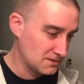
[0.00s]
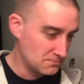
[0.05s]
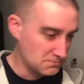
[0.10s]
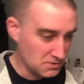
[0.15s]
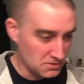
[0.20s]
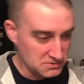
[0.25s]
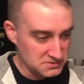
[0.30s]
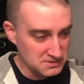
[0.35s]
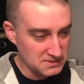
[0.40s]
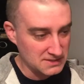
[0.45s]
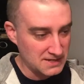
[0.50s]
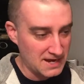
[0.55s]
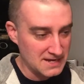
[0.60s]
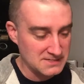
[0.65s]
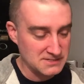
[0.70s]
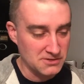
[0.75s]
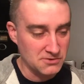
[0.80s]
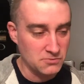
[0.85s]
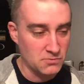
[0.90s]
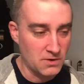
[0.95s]
most of the
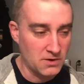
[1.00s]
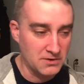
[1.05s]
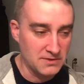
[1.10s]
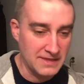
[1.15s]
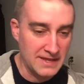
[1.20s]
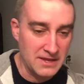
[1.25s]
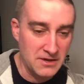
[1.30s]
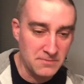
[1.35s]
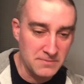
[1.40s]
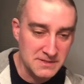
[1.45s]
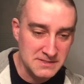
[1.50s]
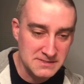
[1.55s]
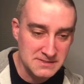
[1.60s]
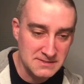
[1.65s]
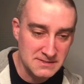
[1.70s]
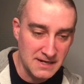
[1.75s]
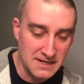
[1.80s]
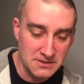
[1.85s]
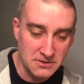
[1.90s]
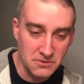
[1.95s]
guys that are wearing the
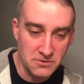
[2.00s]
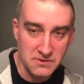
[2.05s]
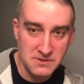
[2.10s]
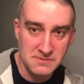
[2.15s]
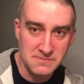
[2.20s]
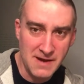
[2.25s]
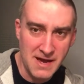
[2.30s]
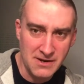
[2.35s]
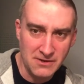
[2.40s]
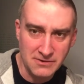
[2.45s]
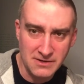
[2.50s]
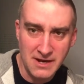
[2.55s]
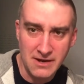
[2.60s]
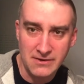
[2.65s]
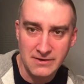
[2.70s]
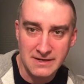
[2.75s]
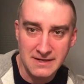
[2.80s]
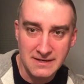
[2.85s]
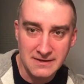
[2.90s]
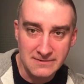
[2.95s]
helmets and going into battle
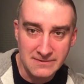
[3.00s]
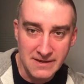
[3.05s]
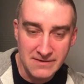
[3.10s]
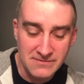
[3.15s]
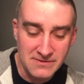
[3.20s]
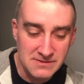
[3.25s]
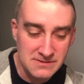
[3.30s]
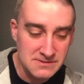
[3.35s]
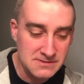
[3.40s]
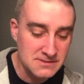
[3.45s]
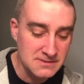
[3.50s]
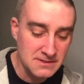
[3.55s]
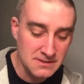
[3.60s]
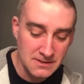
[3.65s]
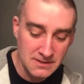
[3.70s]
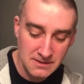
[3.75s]
carrying E11s,